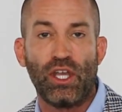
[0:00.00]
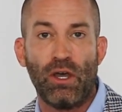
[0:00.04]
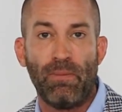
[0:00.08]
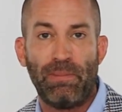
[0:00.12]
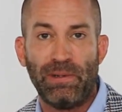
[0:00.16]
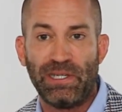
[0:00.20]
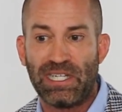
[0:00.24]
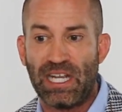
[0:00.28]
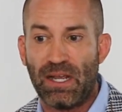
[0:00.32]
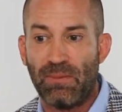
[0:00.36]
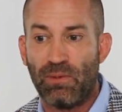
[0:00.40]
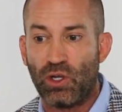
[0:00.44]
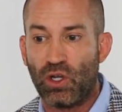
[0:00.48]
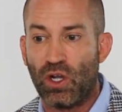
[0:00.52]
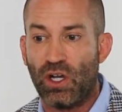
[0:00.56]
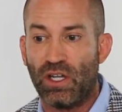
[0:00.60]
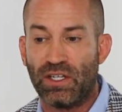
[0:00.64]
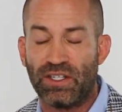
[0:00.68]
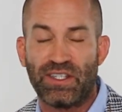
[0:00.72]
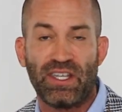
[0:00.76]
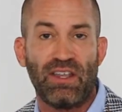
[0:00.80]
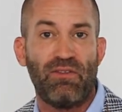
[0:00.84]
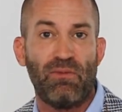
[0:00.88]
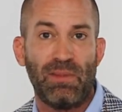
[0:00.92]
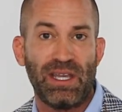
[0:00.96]
Open Table calling
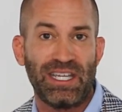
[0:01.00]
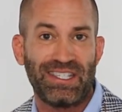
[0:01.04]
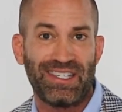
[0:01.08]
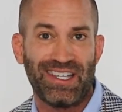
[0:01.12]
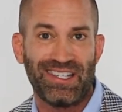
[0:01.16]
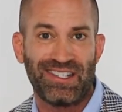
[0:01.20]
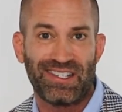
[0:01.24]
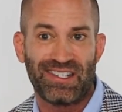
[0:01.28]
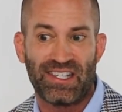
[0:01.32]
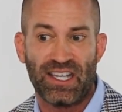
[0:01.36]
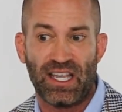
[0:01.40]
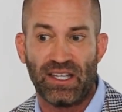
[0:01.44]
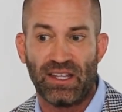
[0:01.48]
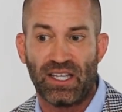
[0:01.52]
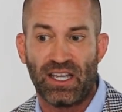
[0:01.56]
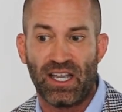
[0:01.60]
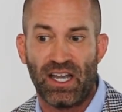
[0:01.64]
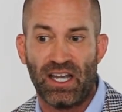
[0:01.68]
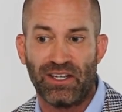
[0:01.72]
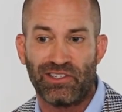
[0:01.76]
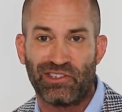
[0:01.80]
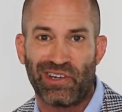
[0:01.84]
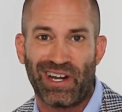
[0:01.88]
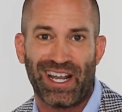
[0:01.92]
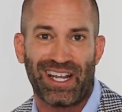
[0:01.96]
to see if it makes sense to sign the
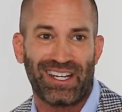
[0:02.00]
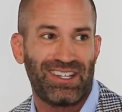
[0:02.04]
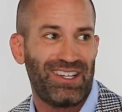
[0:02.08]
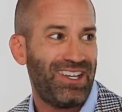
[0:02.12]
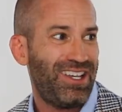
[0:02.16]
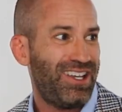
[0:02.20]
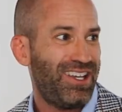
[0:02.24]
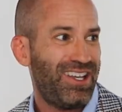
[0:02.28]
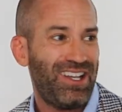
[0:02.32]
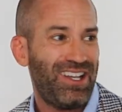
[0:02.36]
contract.